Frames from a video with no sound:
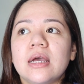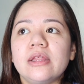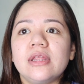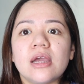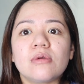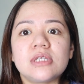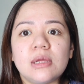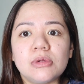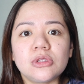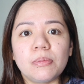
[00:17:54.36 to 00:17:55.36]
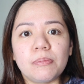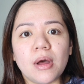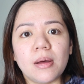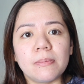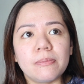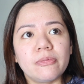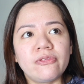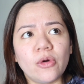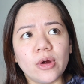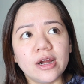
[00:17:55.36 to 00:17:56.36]
I think I was able to pump
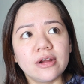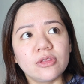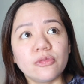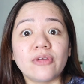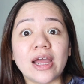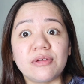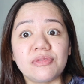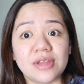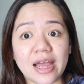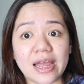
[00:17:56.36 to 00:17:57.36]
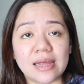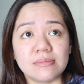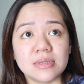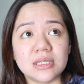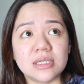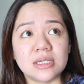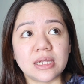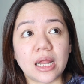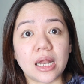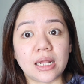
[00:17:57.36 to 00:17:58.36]
4 to 5 times
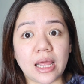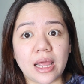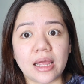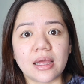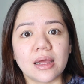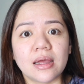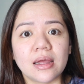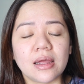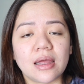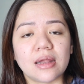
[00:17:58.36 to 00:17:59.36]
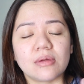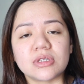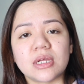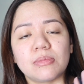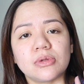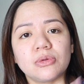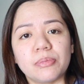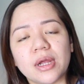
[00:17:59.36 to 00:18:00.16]
in a day, and I was able to